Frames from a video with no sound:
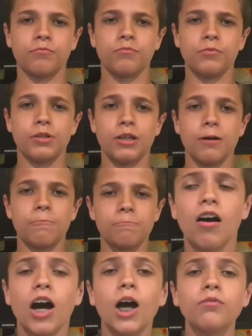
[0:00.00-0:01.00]
yeah.
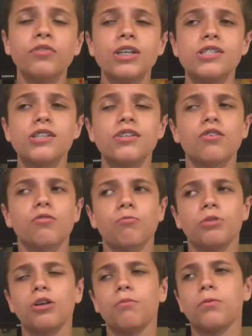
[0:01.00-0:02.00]
Obviously, the
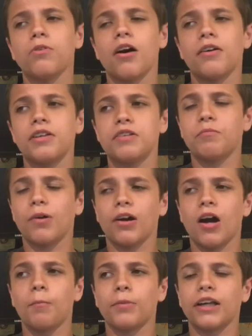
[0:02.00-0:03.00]
real plot is more
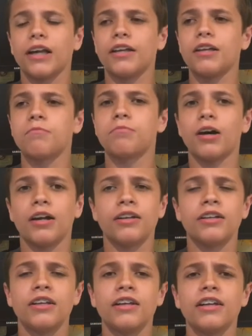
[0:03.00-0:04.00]
complicated, but
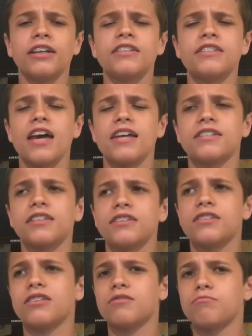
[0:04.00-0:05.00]
in its
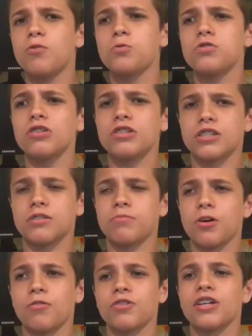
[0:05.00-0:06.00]
essence, it's mostly just
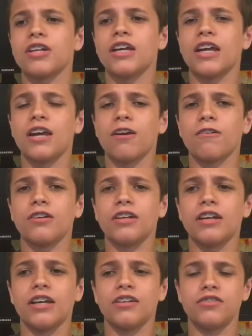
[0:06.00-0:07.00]
about
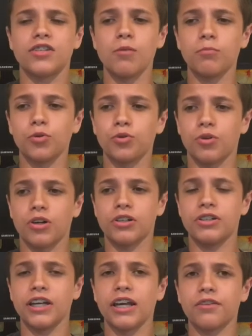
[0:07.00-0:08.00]
Harry and
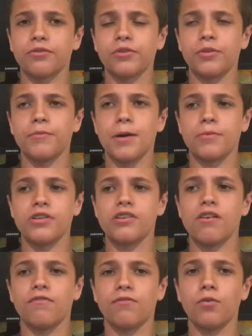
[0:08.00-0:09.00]
Dumbledore digging through the memories
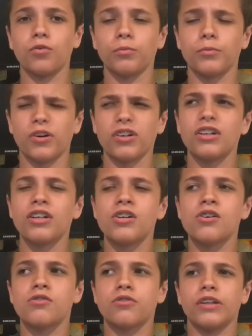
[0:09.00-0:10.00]
of Voldemort
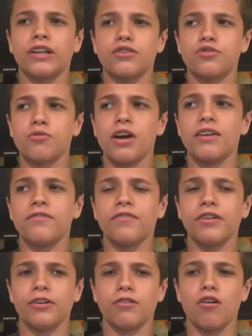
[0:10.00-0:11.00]
so they can try and
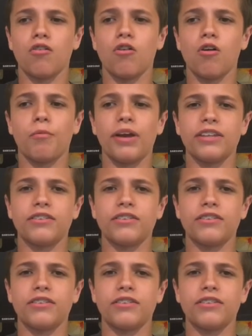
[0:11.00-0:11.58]
figure out a way to